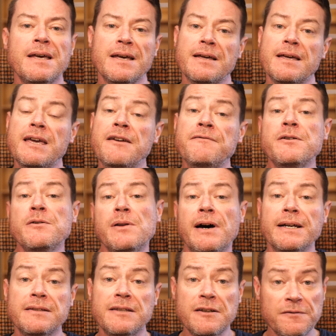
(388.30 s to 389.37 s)
If you
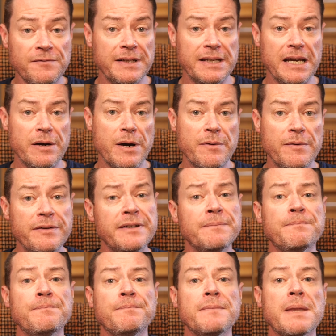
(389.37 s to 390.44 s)
liked this video, however,
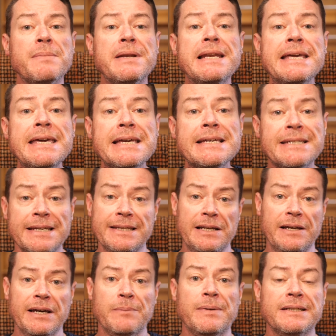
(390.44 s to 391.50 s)
please hit the
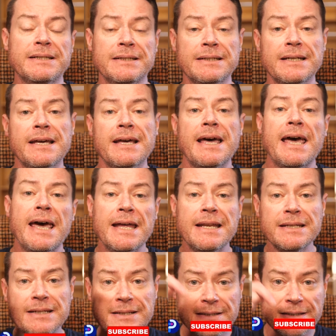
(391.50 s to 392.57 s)
like button
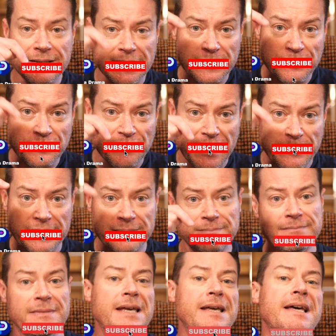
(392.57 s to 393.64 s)
and consider subscribing,
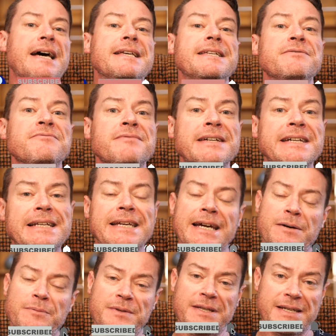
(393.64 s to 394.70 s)
as it really
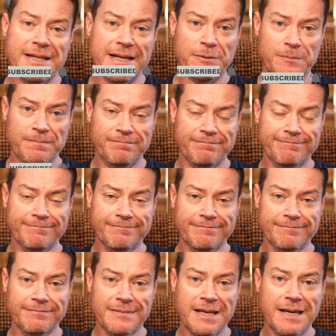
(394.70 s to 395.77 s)
helps the channel.
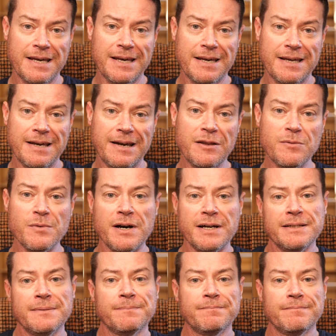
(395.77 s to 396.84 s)

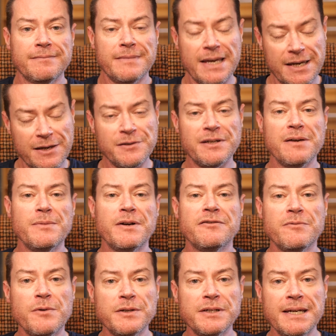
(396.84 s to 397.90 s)
Otherwise, thank you so much for
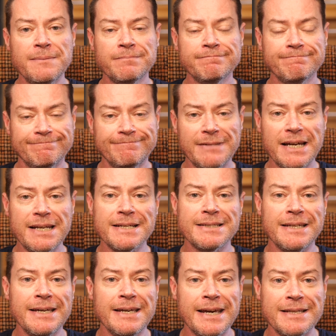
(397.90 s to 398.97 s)
watching, and I'll
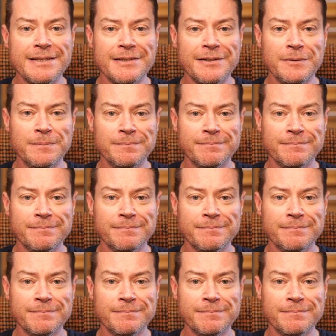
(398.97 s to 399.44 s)
see you again soon.